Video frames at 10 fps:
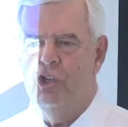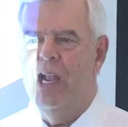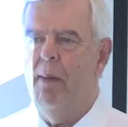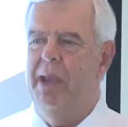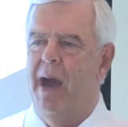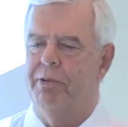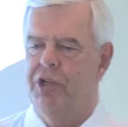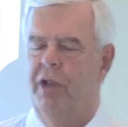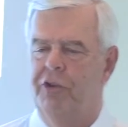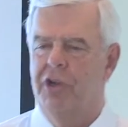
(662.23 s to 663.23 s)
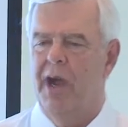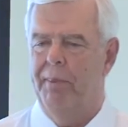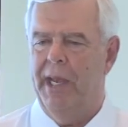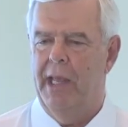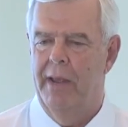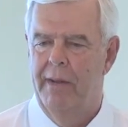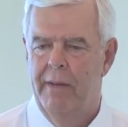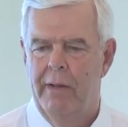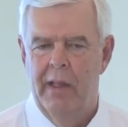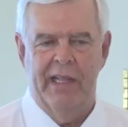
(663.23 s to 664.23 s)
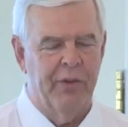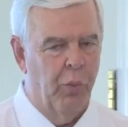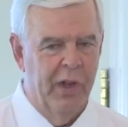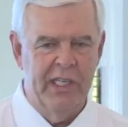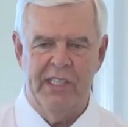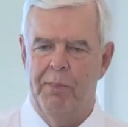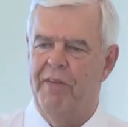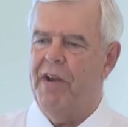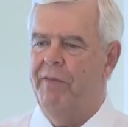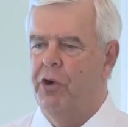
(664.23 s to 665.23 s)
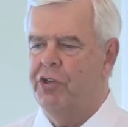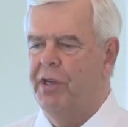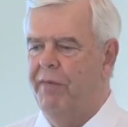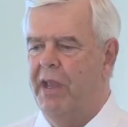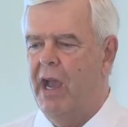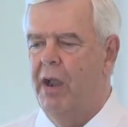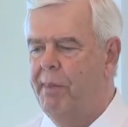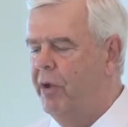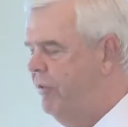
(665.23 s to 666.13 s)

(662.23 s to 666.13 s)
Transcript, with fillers: should not be optional in your company. That's a really simplified version of the accountability